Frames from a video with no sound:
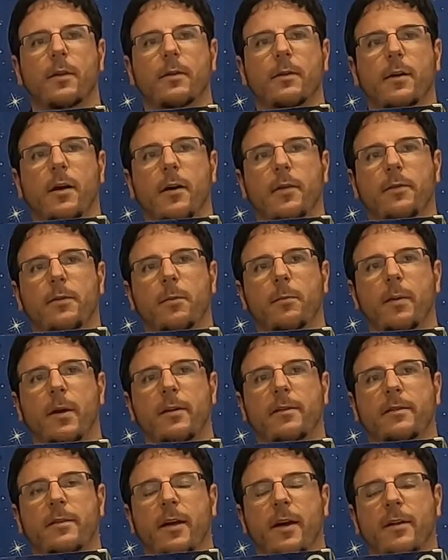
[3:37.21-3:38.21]
The author
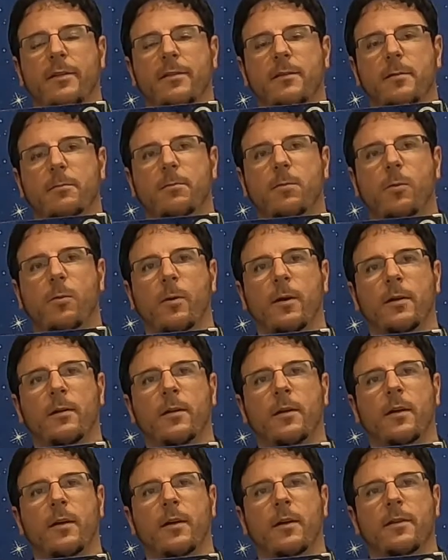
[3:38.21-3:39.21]
makes the excellent point
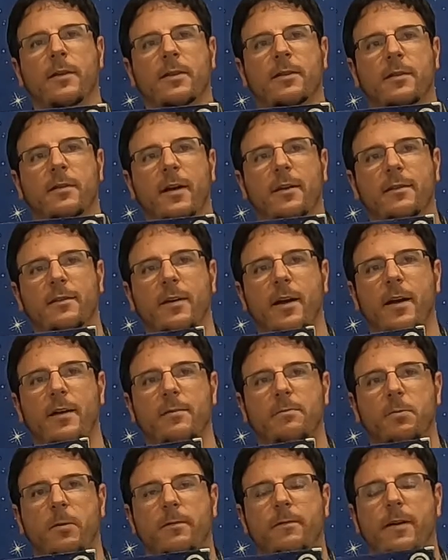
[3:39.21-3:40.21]
that the night sky
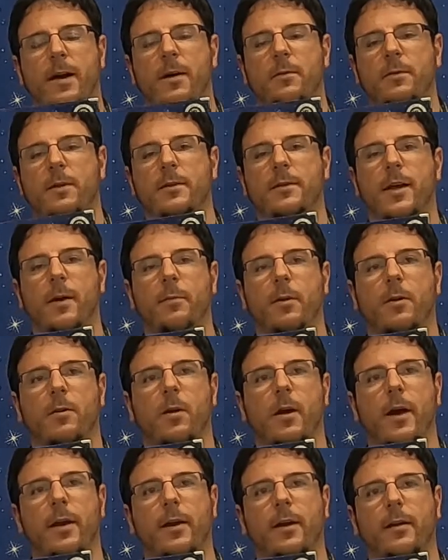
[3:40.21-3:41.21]
is profoundly
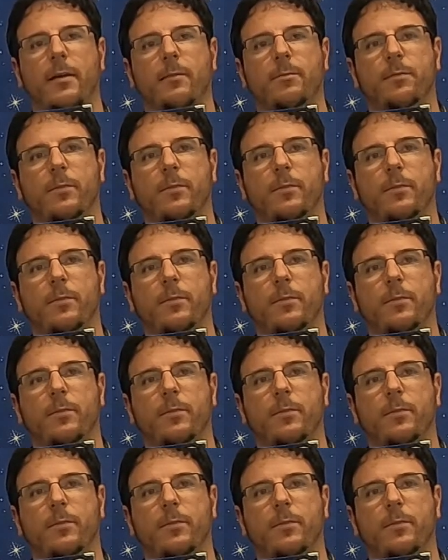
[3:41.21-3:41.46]
democratic.